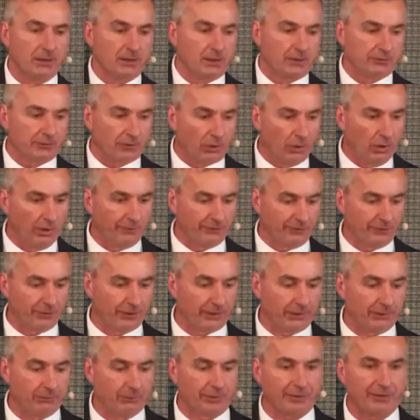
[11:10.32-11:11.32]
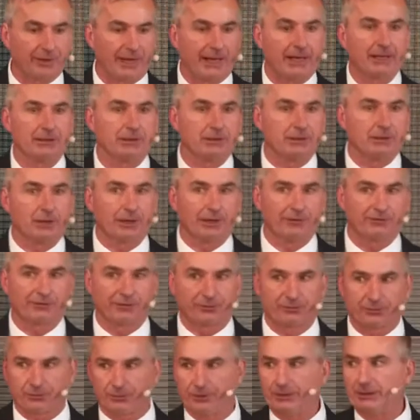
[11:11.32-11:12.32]
So hopefully with that, you have
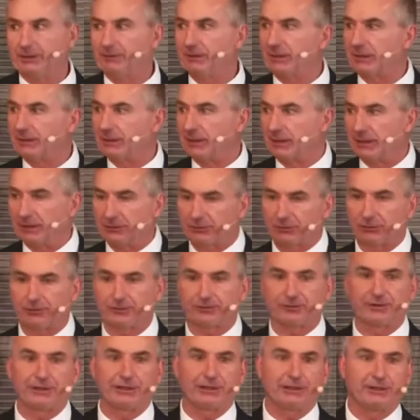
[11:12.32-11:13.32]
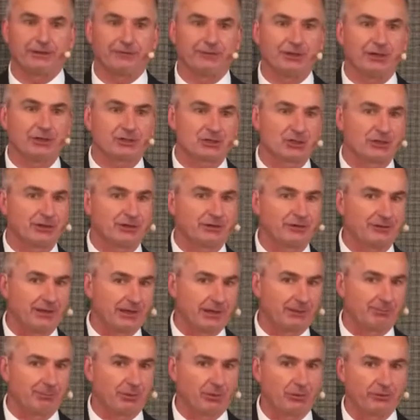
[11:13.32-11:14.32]
three interesting innovation
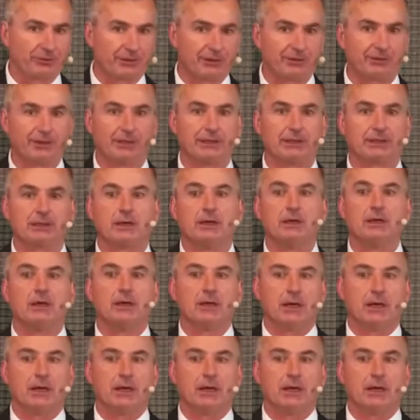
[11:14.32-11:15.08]
examples, I think,